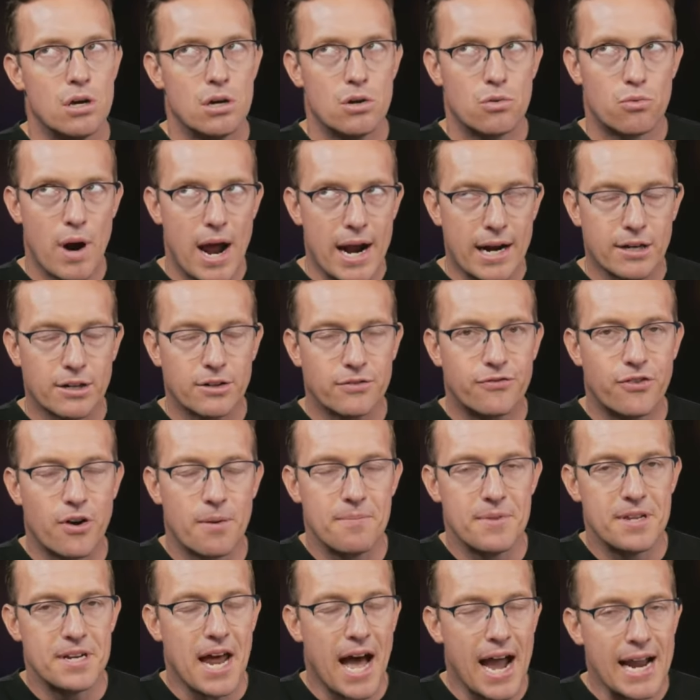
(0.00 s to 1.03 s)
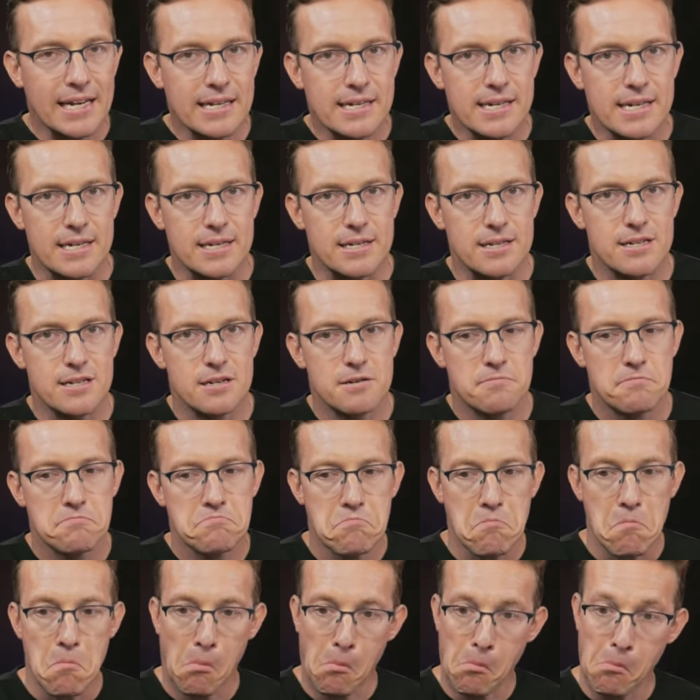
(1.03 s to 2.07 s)
record from the 90s.
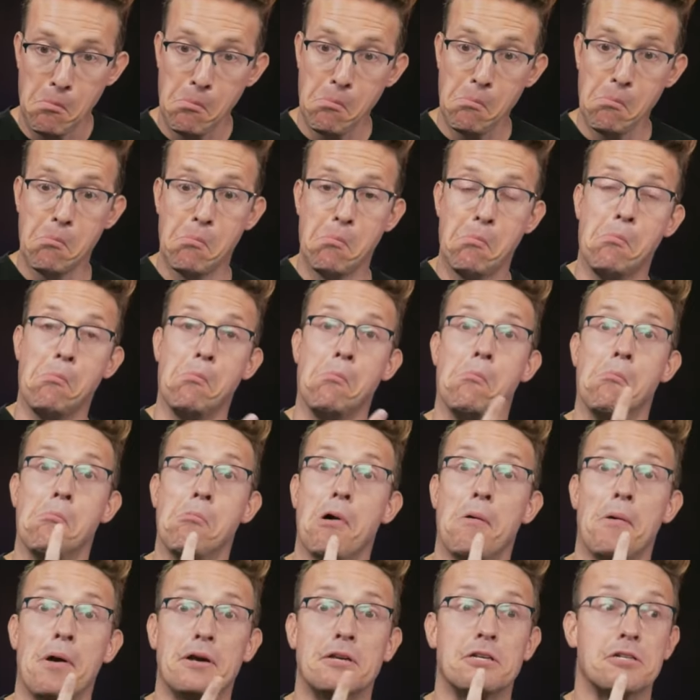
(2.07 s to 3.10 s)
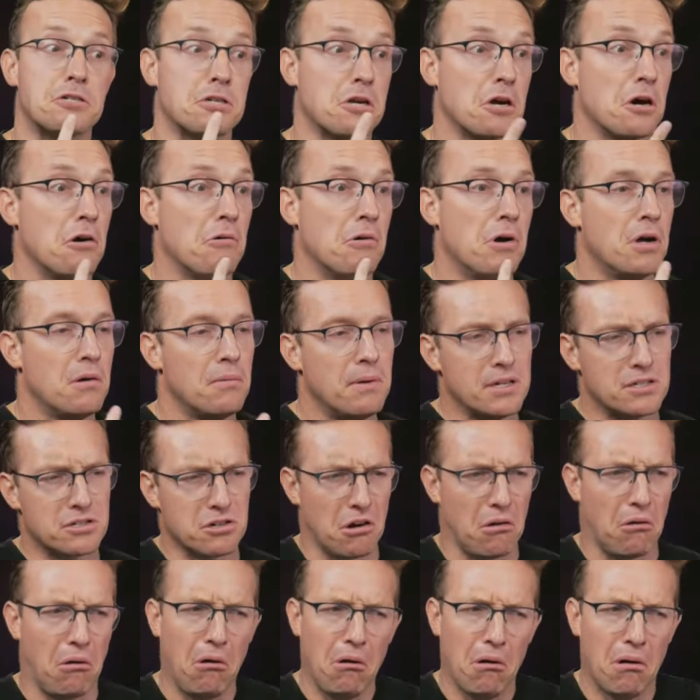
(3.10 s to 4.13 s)
That makes us go,
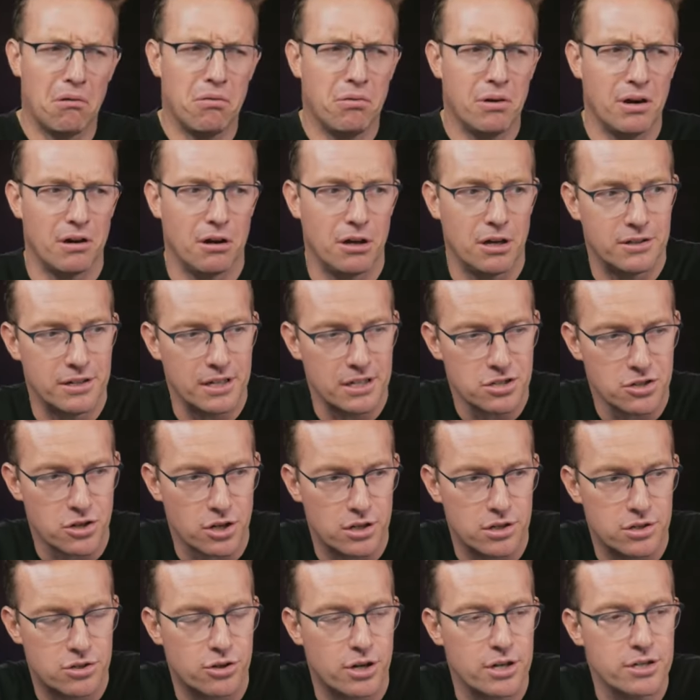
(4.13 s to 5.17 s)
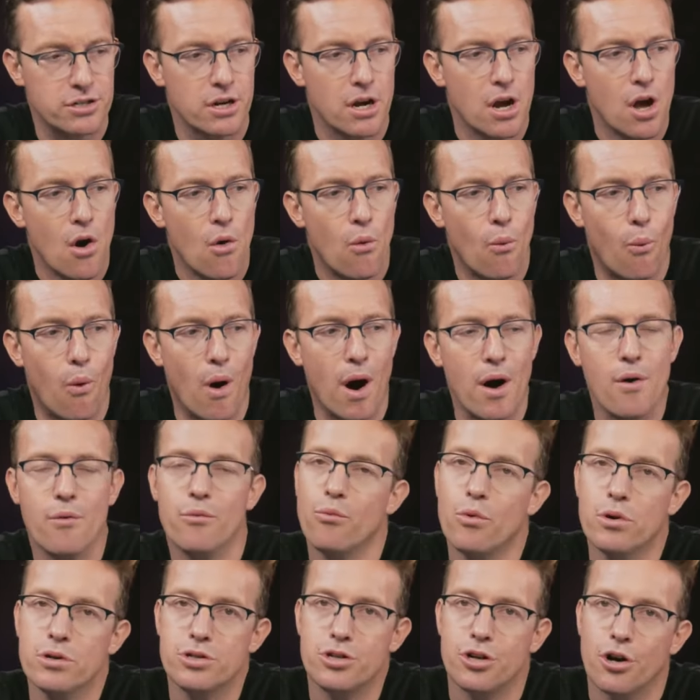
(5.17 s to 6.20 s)
oh, well, that's good, interesting. What
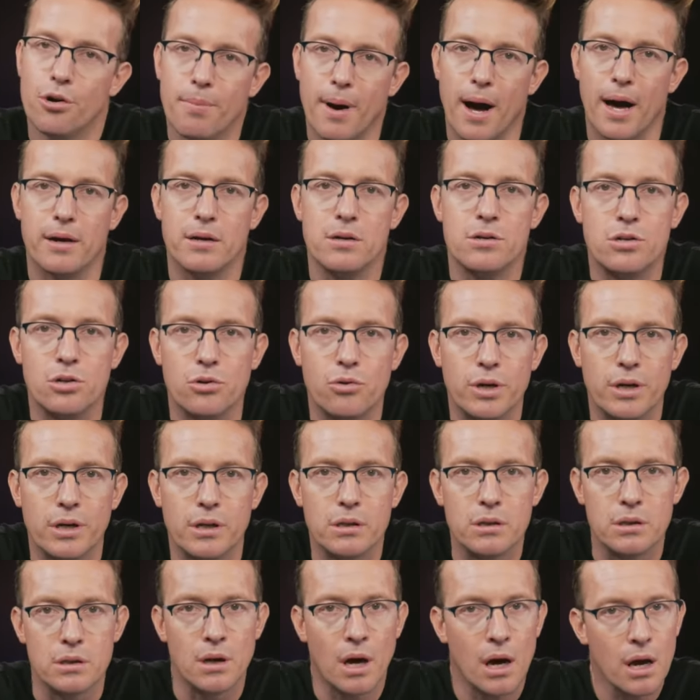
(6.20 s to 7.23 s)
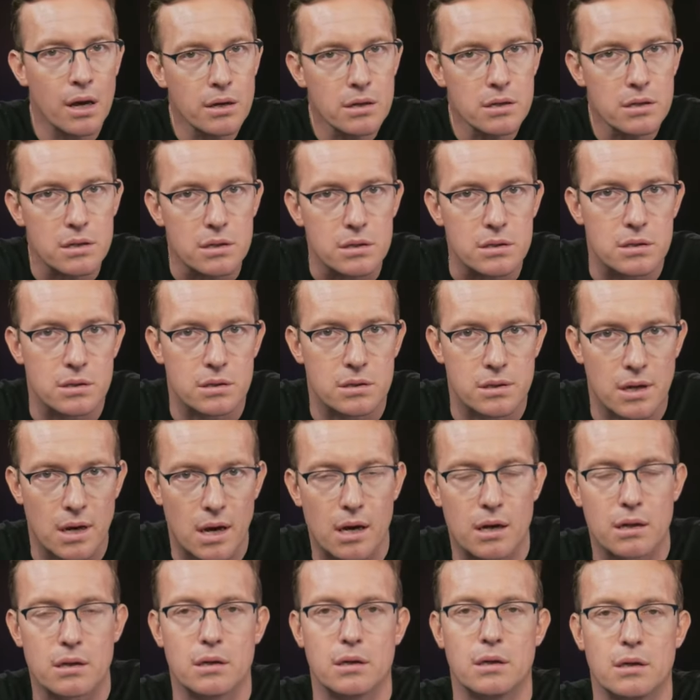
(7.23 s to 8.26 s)
was Joe Biden doing in the 90s
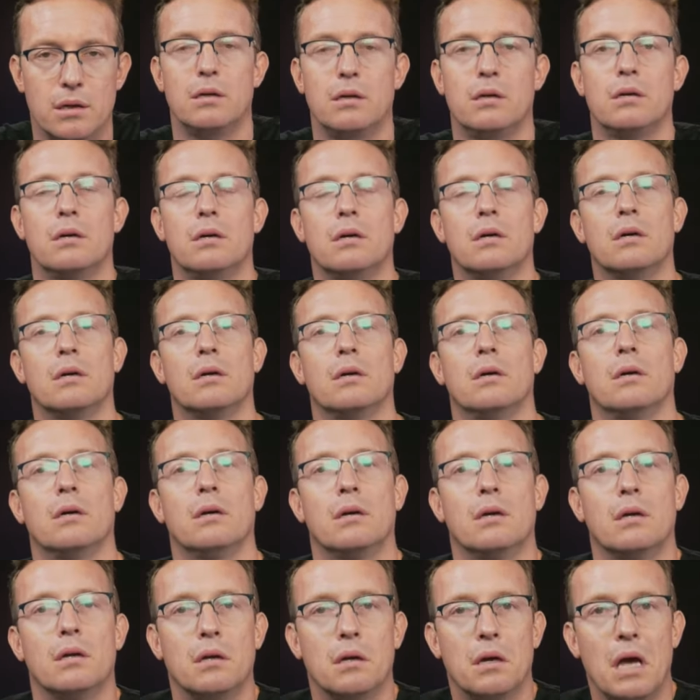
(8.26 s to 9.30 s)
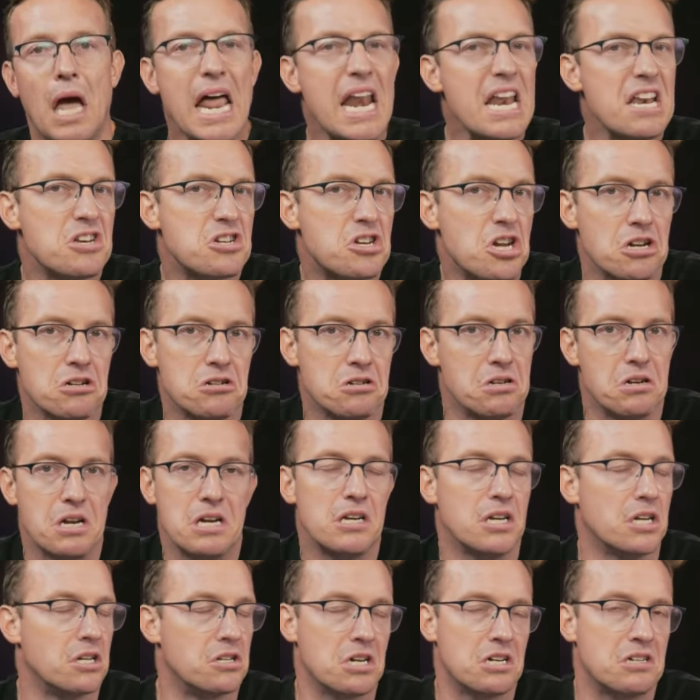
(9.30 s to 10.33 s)
exactly? And
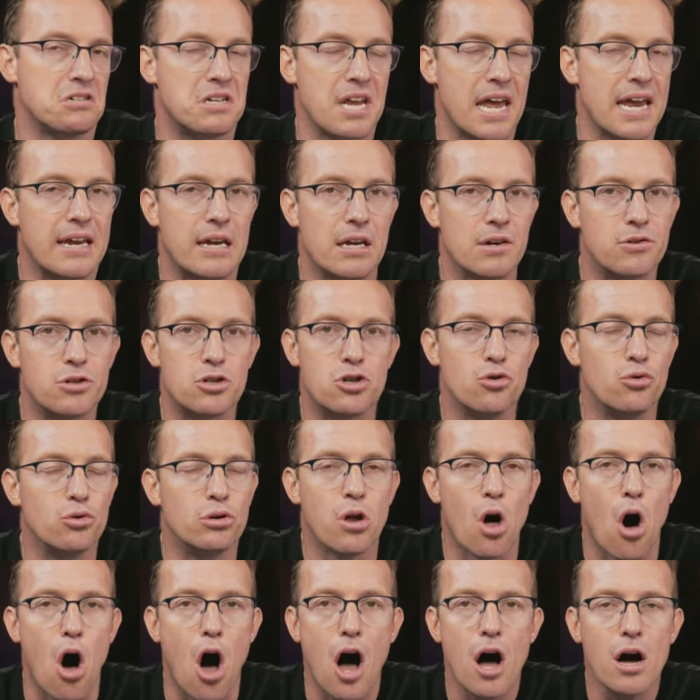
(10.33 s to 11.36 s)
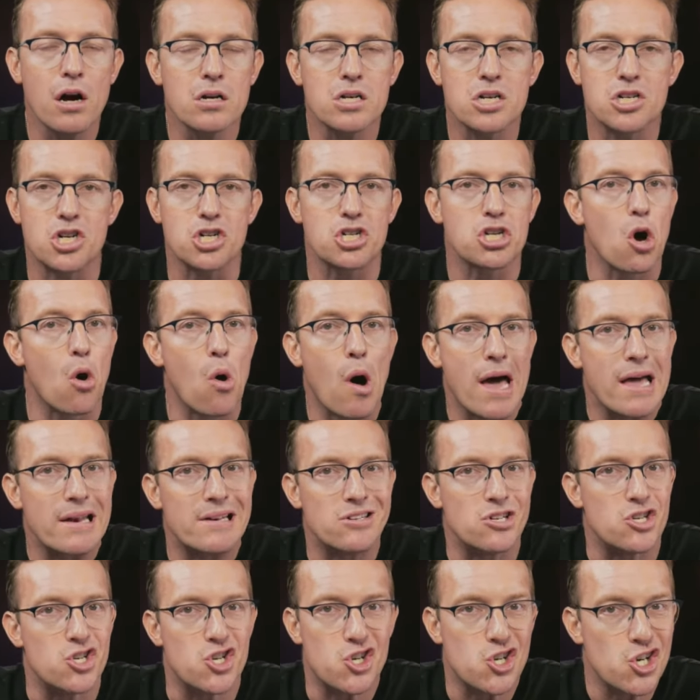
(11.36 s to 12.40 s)
it didn't take you too long to just go ahead
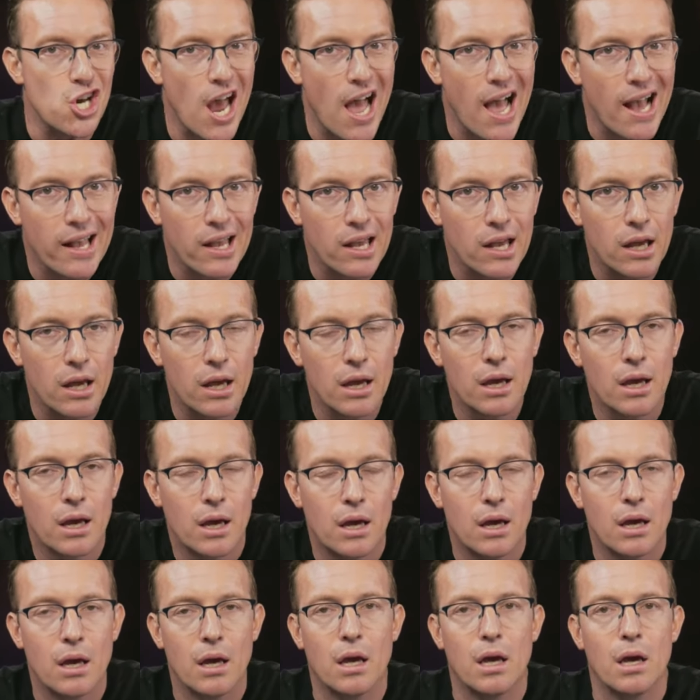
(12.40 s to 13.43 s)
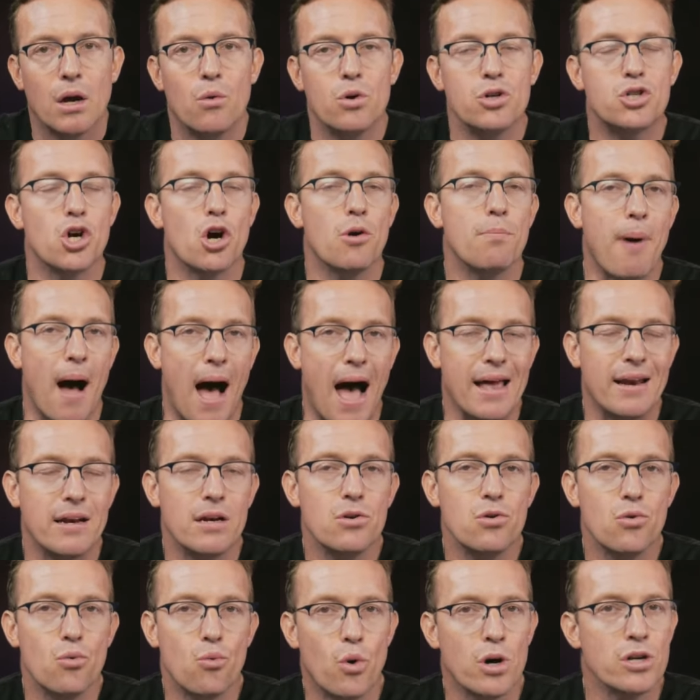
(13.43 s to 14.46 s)
and check what Joe
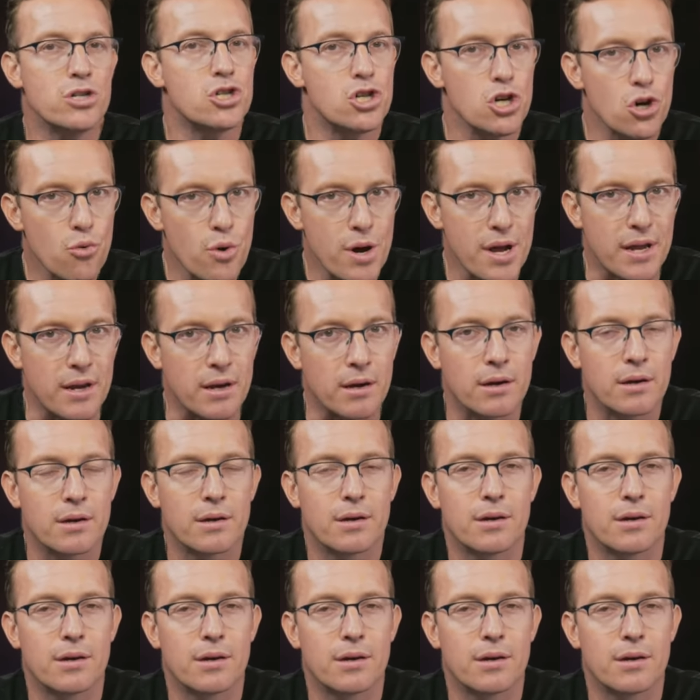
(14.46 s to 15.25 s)
Biden was doing